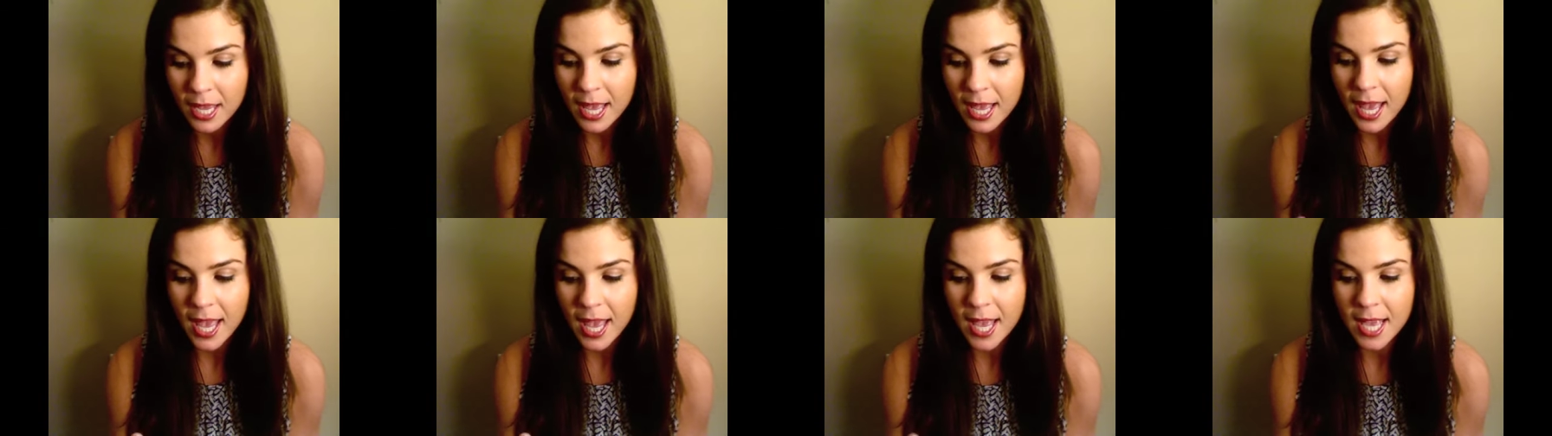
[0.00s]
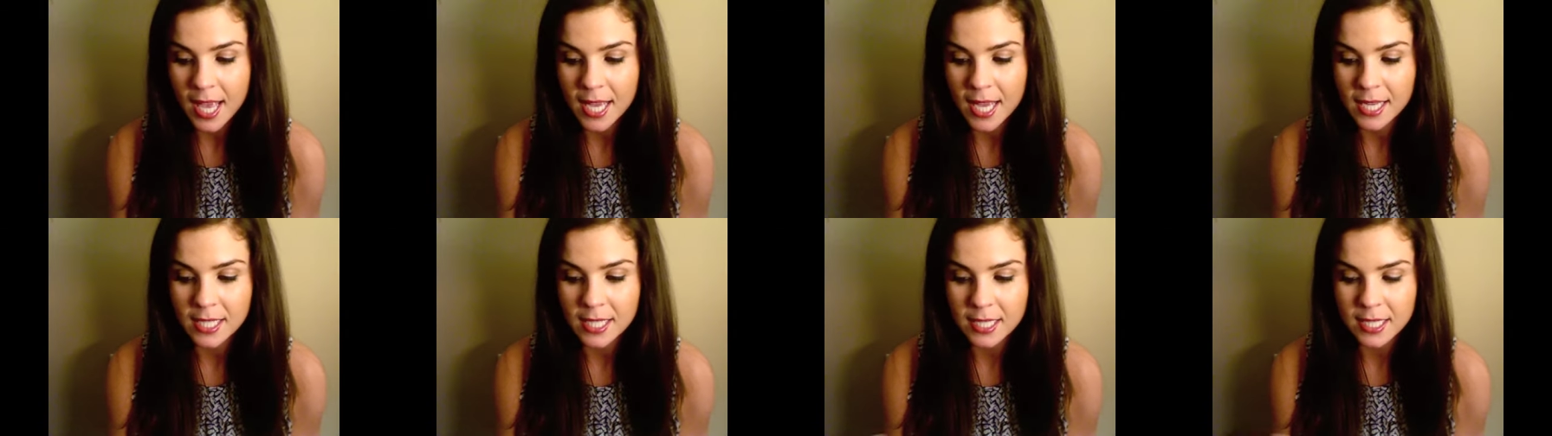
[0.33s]

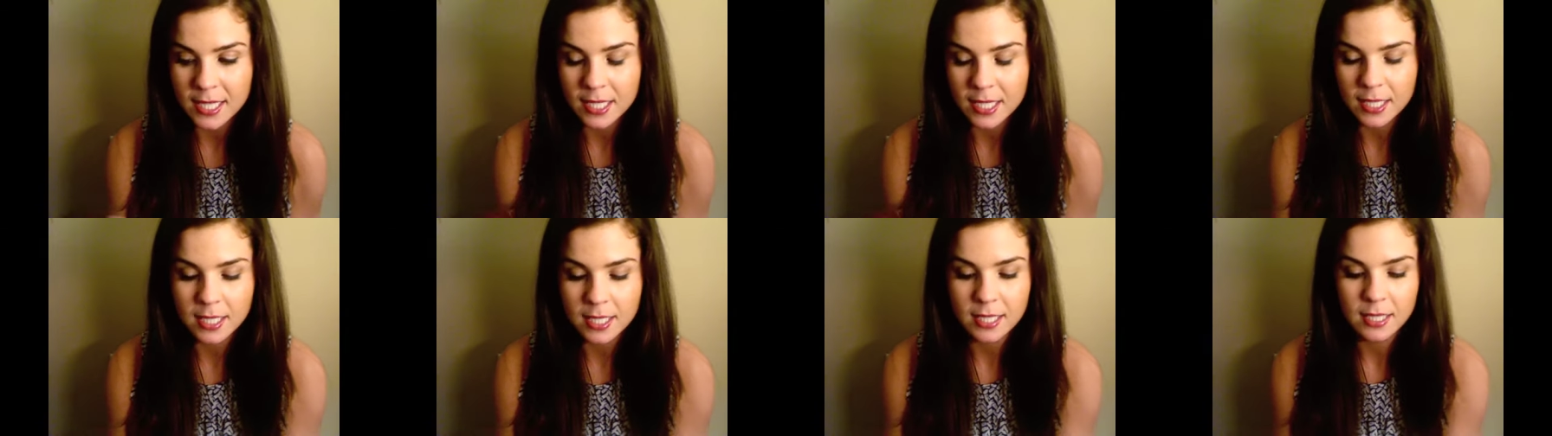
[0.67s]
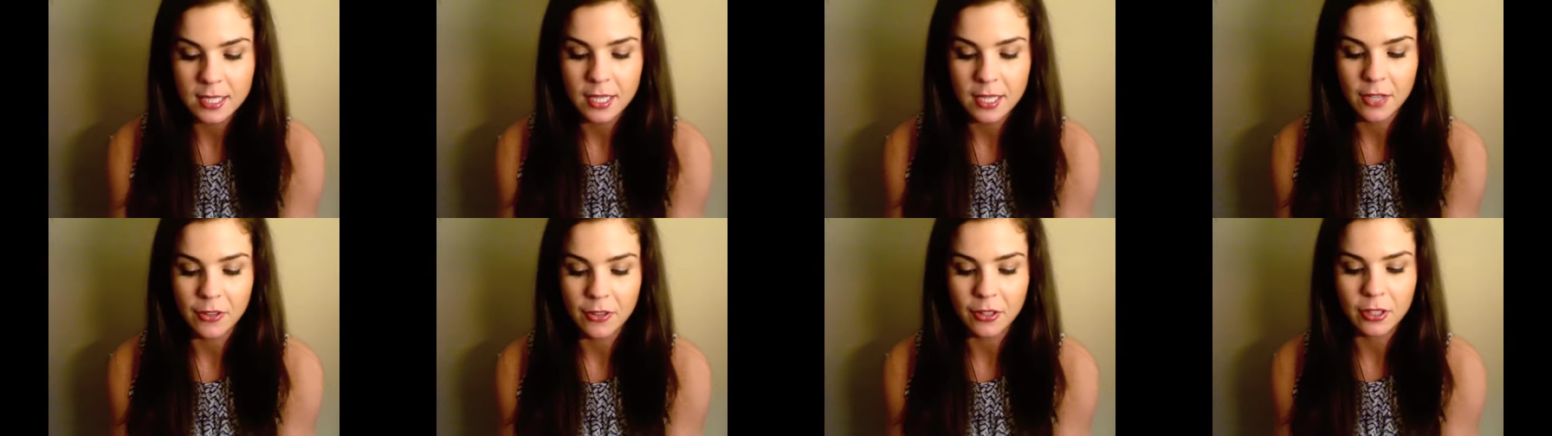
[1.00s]
And
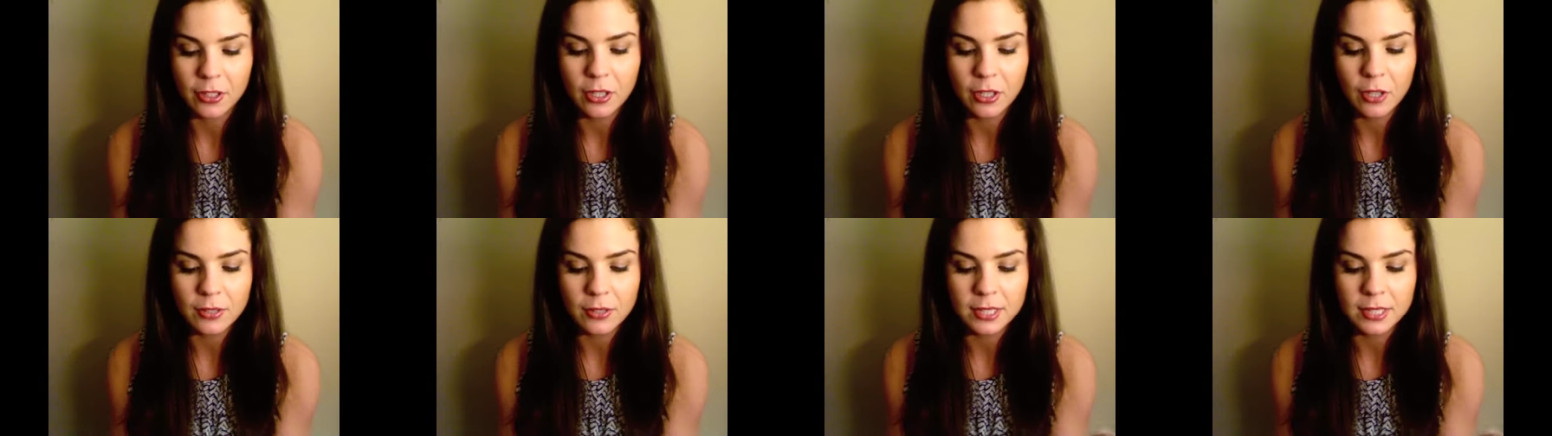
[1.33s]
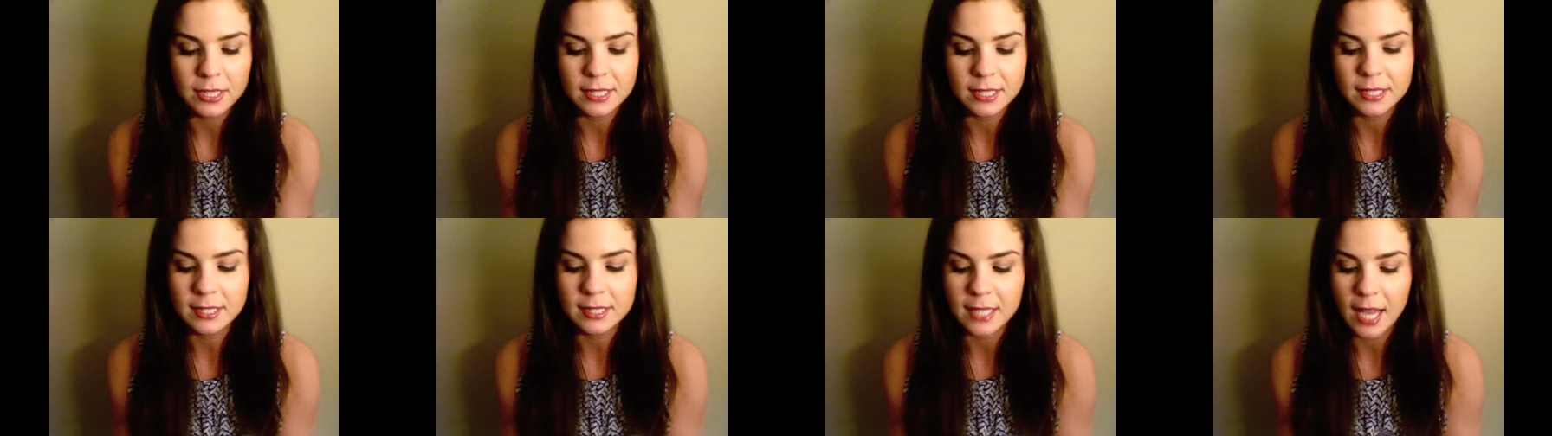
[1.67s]
they're the
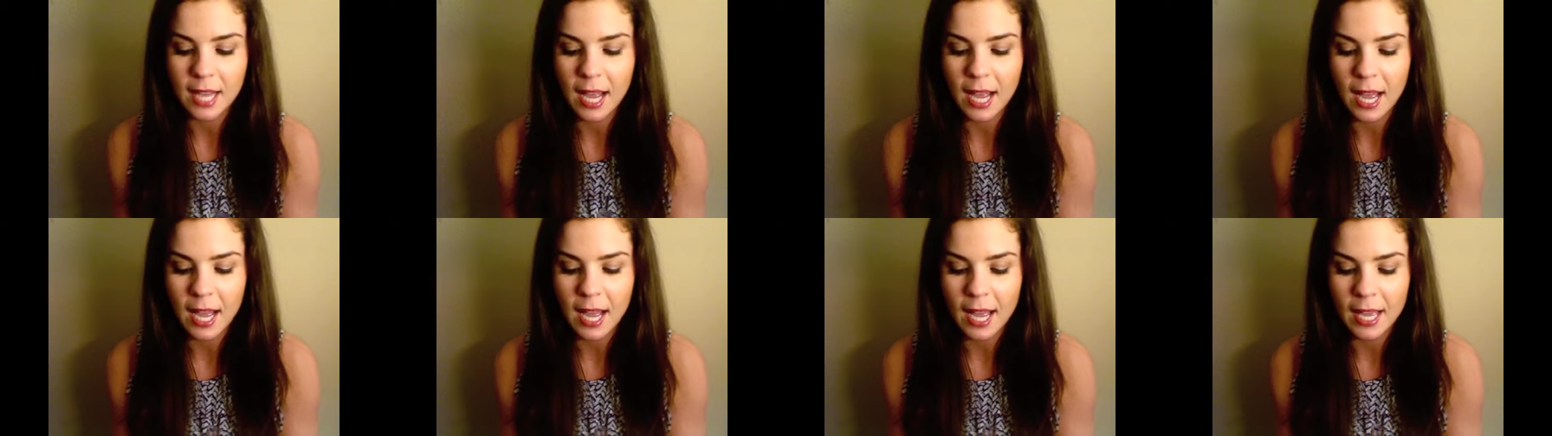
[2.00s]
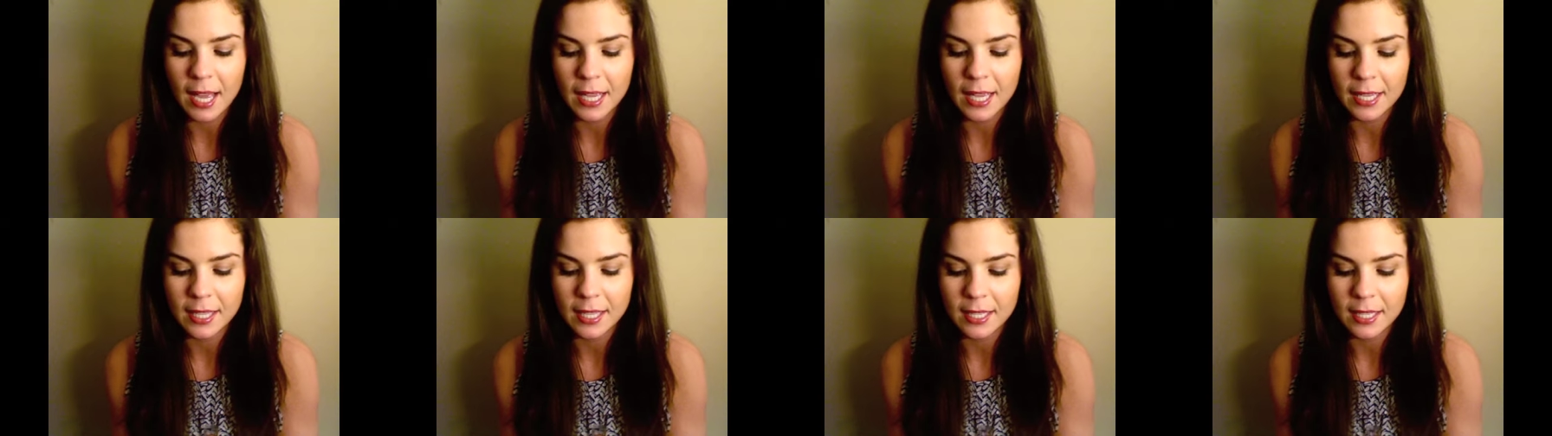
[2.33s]
closest
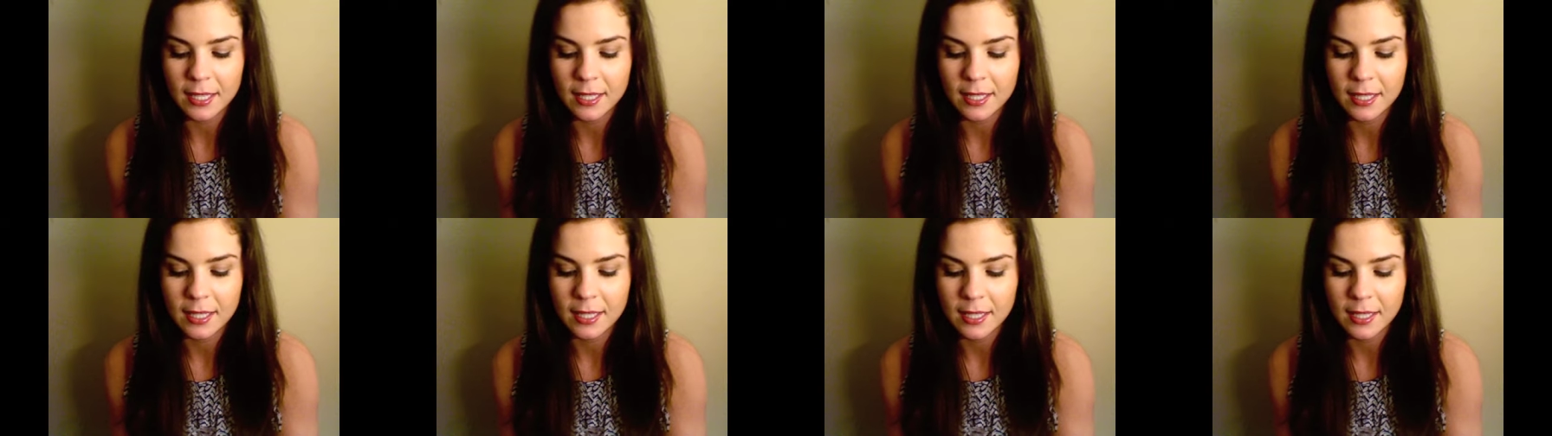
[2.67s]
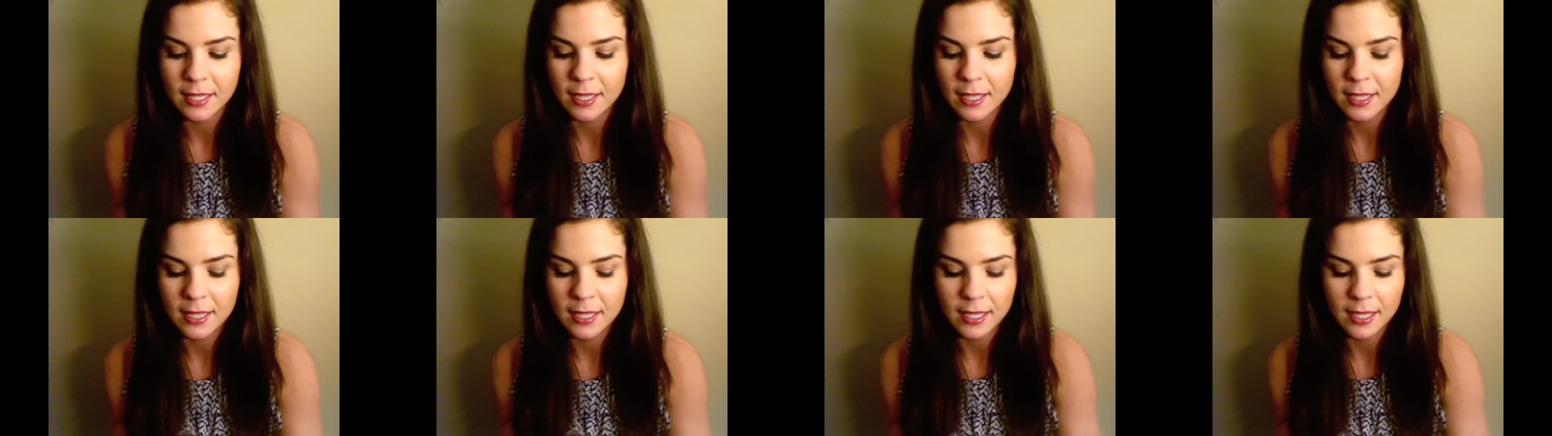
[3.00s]
I
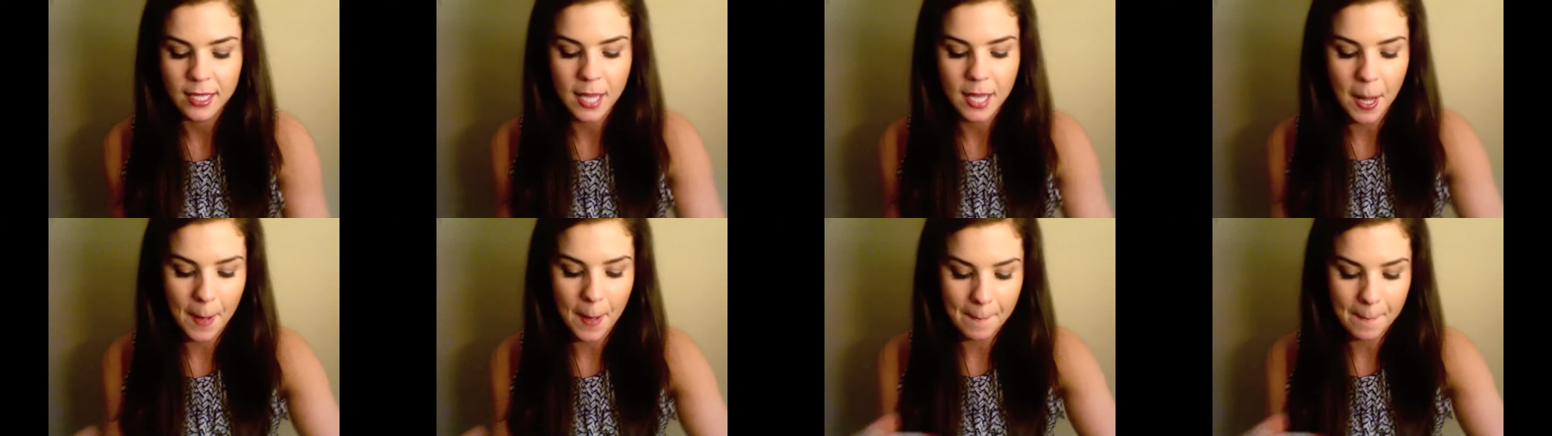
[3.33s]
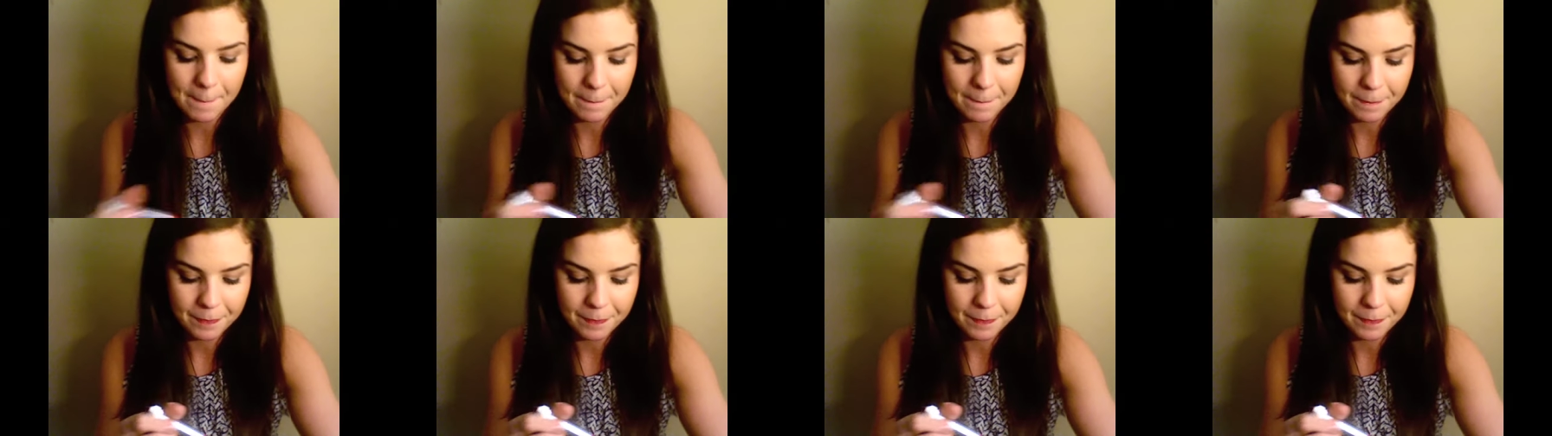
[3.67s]
come.